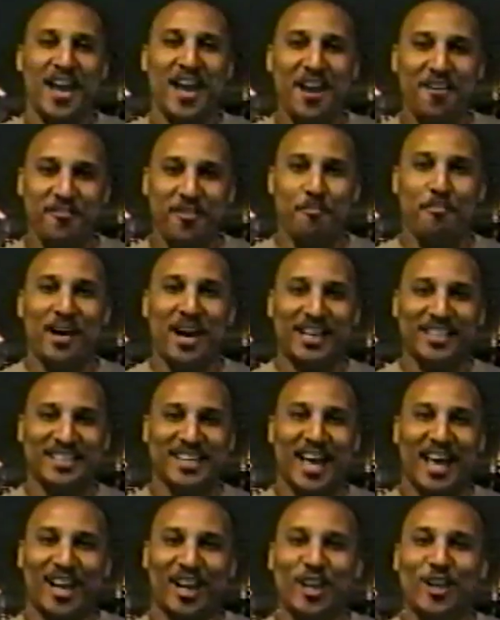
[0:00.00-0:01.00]
Everybody's
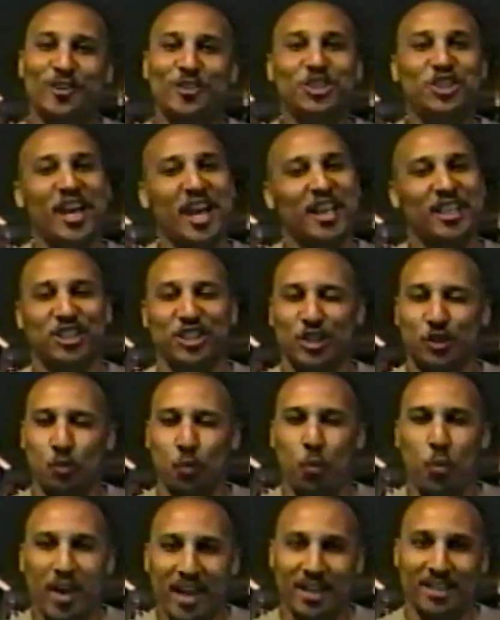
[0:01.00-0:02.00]
got a little Janet just
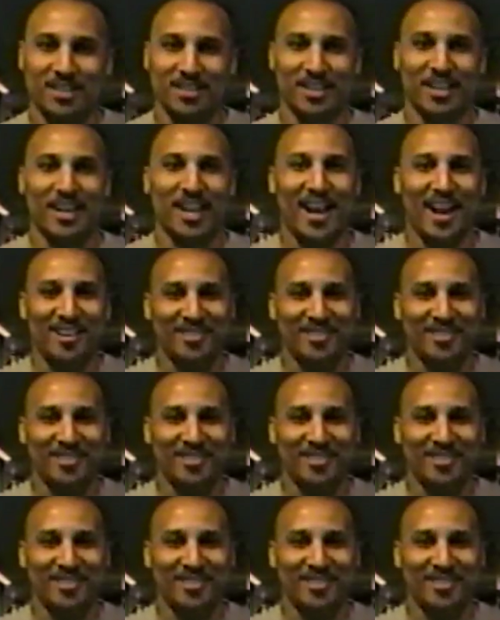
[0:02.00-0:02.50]
waiting to get